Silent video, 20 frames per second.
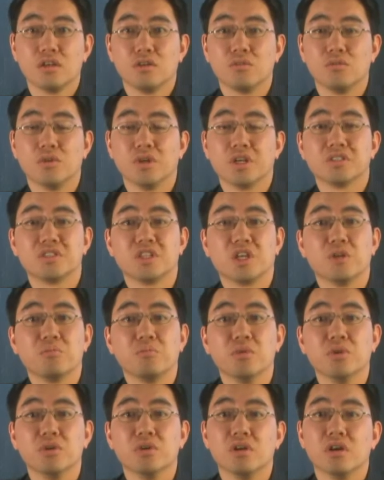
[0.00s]
One
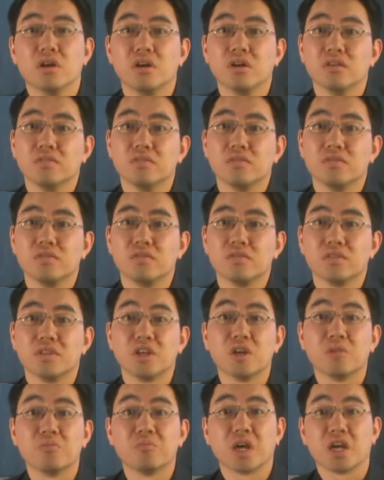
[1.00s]
example of the
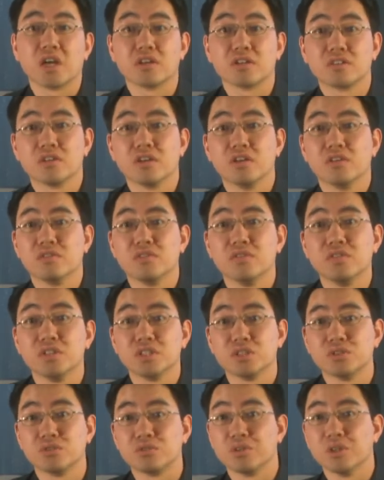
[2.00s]
impact of a
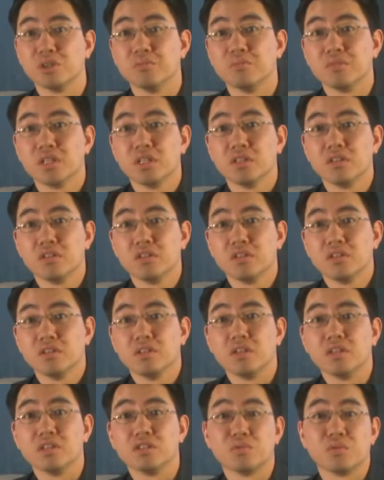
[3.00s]
vision trip
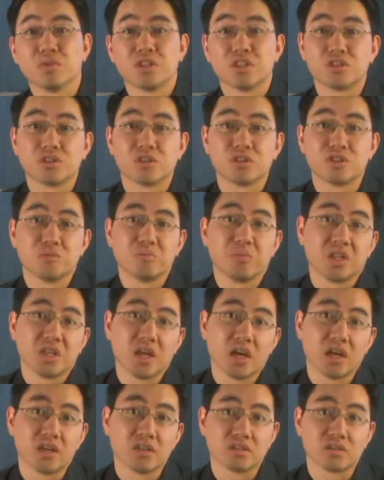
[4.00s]
is with a church in
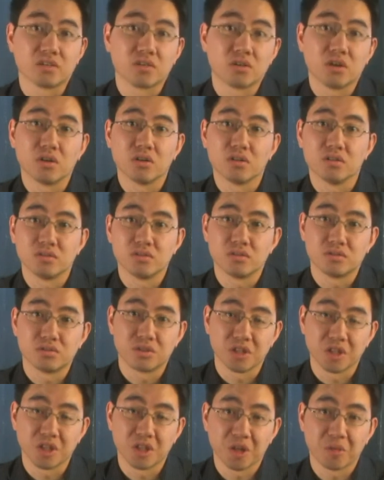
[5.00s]
Manhattan called
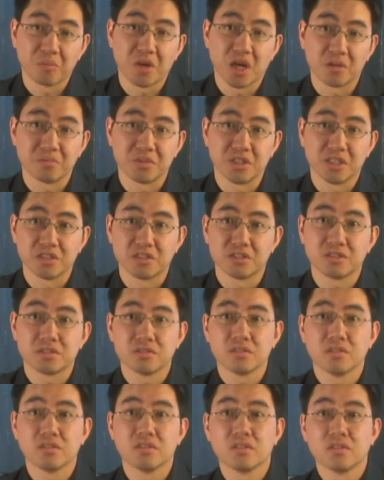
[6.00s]
Trinity Baptist.
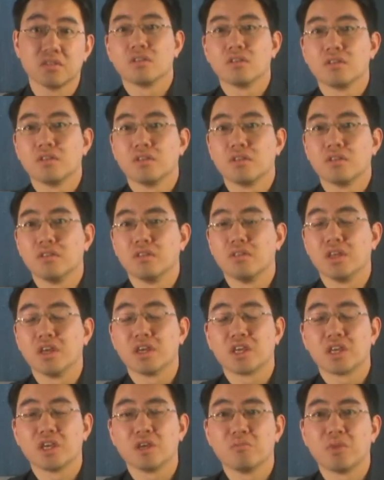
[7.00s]
They
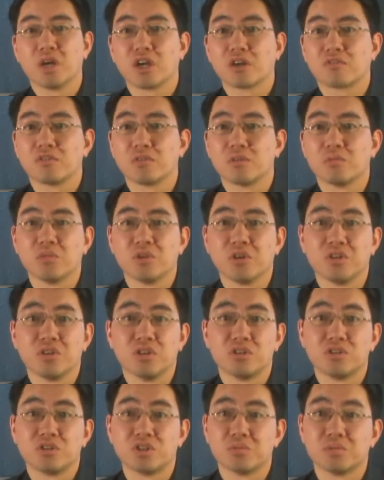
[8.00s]
came back from one of the
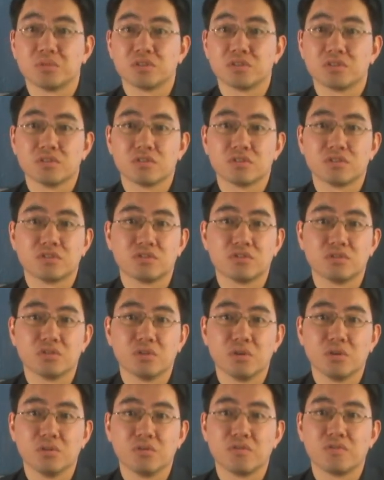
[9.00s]
trips
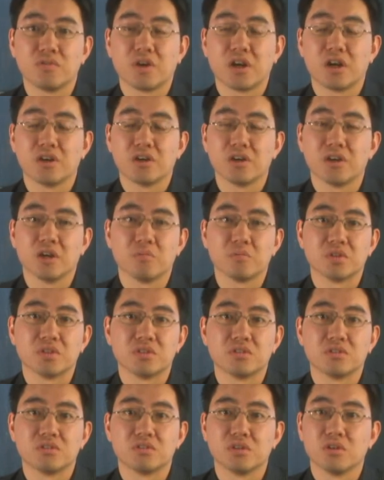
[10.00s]
so fired up and
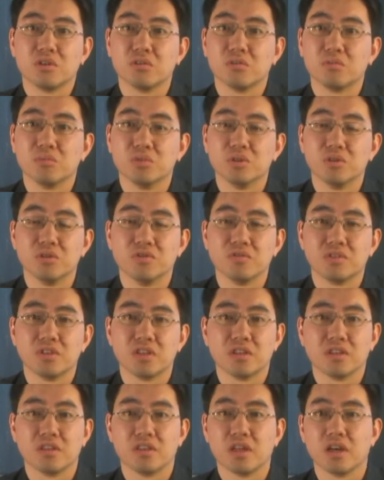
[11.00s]
so moved
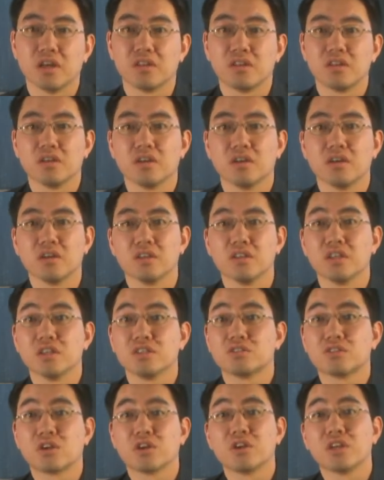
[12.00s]
that they
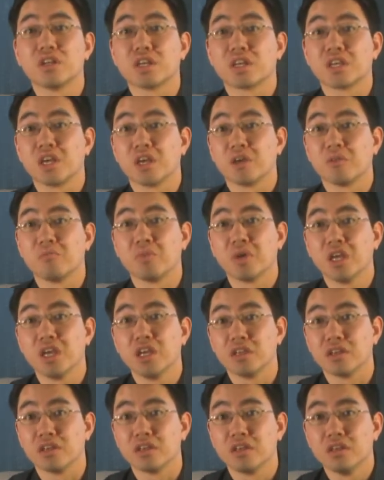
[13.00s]
started a
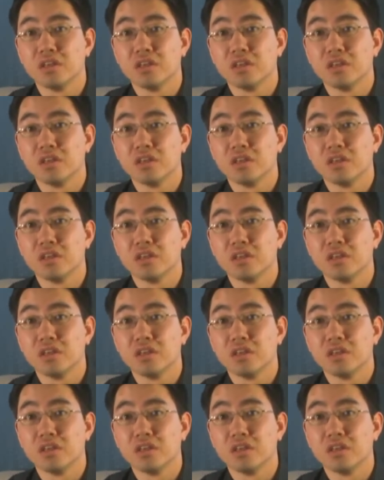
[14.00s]
campaign